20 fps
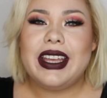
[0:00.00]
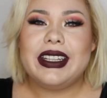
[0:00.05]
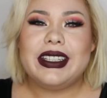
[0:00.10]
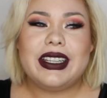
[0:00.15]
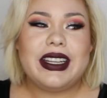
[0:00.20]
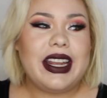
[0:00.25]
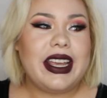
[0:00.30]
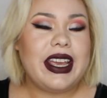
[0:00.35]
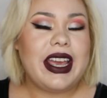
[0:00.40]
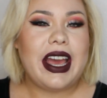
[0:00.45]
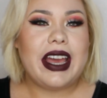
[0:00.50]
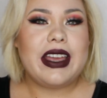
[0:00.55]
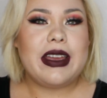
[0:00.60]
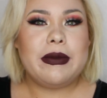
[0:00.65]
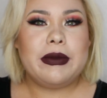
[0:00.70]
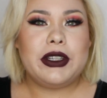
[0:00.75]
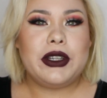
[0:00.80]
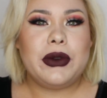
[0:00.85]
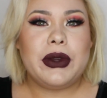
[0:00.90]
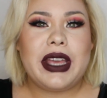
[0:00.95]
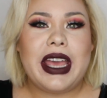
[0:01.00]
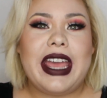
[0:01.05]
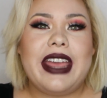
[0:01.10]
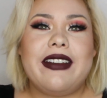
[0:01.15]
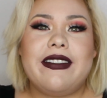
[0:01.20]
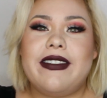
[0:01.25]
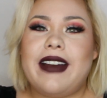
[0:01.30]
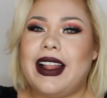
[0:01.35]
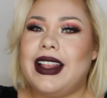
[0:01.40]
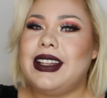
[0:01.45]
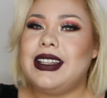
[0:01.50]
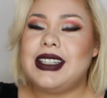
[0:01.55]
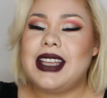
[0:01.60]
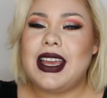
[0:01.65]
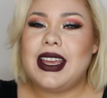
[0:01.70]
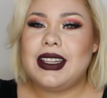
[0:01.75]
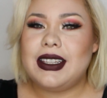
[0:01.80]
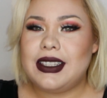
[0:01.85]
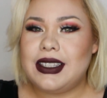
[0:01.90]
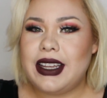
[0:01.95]
Today I am doing a
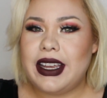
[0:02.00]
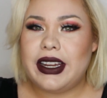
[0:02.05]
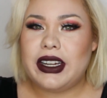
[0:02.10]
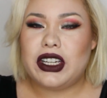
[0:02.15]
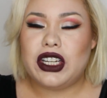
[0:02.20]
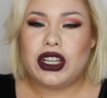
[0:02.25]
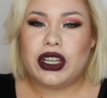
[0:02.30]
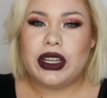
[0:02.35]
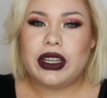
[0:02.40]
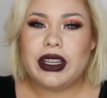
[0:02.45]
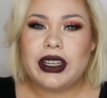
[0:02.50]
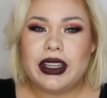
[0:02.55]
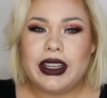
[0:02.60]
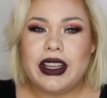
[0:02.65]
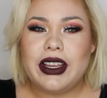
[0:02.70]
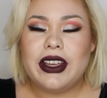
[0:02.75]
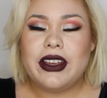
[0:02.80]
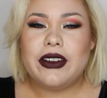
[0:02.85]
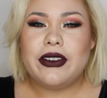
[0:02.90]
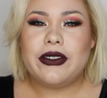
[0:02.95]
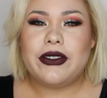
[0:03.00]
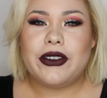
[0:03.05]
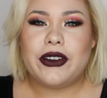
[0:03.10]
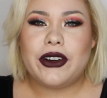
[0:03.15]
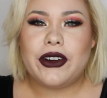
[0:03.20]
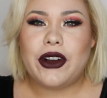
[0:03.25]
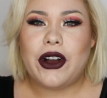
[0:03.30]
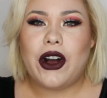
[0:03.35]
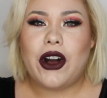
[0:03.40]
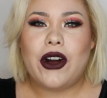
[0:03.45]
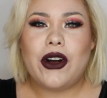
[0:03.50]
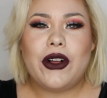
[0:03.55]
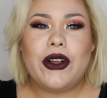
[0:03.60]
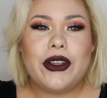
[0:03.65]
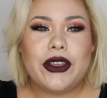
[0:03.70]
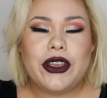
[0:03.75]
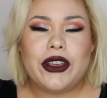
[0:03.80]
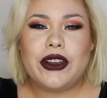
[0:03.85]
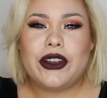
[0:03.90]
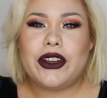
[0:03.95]
Valentine's Day look for all
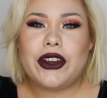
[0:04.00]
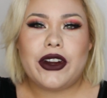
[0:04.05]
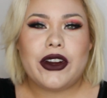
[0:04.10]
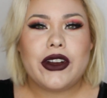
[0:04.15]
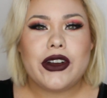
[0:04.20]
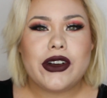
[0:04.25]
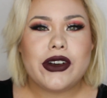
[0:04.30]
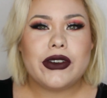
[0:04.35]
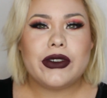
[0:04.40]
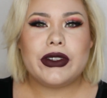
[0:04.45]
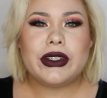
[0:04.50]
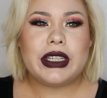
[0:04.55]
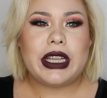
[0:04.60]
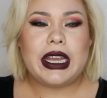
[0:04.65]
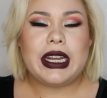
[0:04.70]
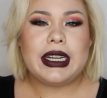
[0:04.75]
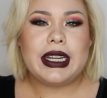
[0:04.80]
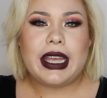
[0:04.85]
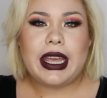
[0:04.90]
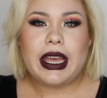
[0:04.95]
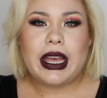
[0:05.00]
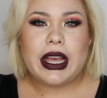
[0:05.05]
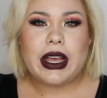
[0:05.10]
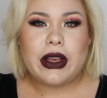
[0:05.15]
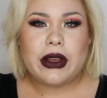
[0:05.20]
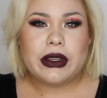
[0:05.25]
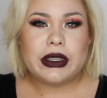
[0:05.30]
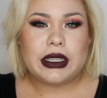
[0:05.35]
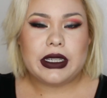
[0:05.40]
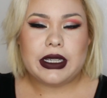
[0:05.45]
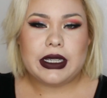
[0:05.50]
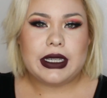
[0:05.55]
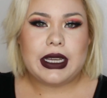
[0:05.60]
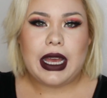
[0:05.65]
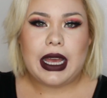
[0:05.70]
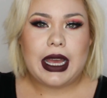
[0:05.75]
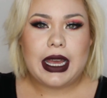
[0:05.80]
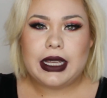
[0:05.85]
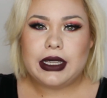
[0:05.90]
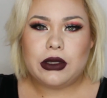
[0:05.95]
you girls and gals and
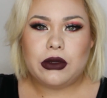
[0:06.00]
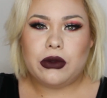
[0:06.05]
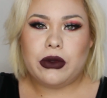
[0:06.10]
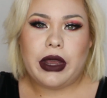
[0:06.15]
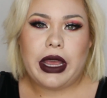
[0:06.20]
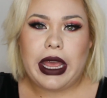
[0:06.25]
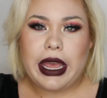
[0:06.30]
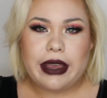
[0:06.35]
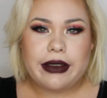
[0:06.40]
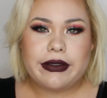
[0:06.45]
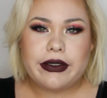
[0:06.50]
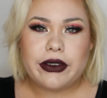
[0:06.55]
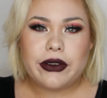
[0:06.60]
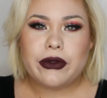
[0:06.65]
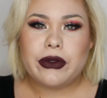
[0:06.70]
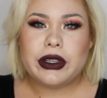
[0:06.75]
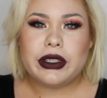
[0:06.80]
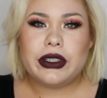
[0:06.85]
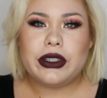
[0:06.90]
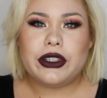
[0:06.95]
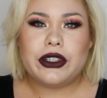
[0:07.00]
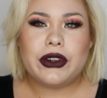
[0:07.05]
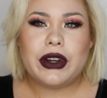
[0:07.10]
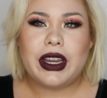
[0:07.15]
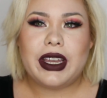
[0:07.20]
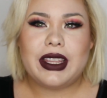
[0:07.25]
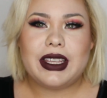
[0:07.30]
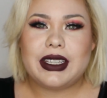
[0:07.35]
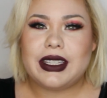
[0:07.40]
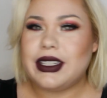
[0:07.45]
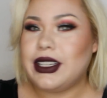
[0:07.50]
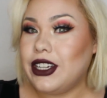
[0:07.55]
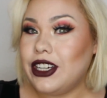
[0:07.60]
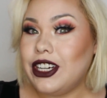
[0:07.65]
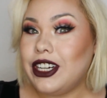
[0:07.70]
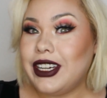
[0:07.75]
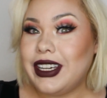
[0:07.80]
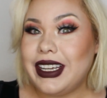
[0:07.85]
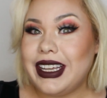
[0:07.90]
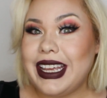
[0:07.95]
guys, whoever wants to try this
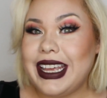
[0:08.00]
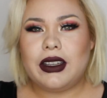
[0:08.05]
look.